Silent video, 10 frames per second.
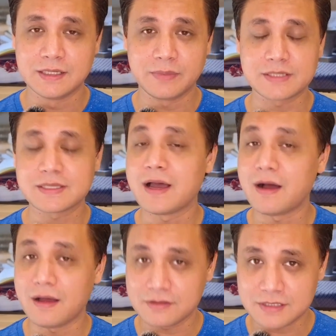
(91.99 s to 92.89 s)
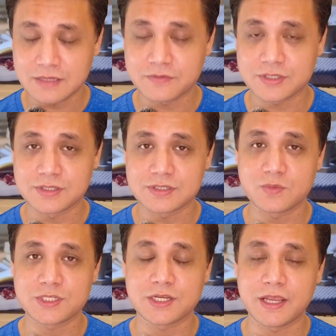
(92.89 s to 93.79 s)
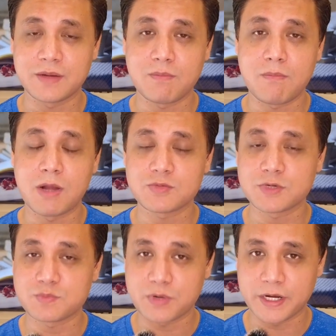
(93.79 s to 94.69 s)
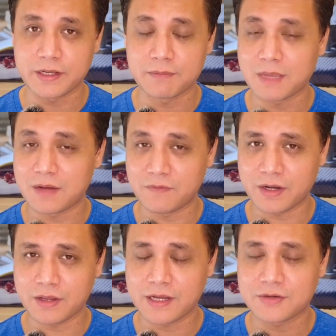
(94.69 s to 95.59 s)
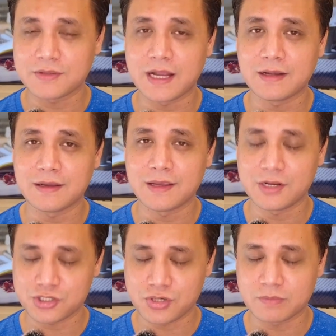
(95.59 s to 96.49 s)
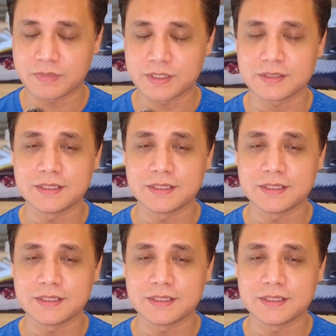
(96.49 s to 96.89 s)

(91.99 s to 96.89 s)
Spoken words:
because there are other televisions which can get much brighter, and we're going to get to that in a short bit.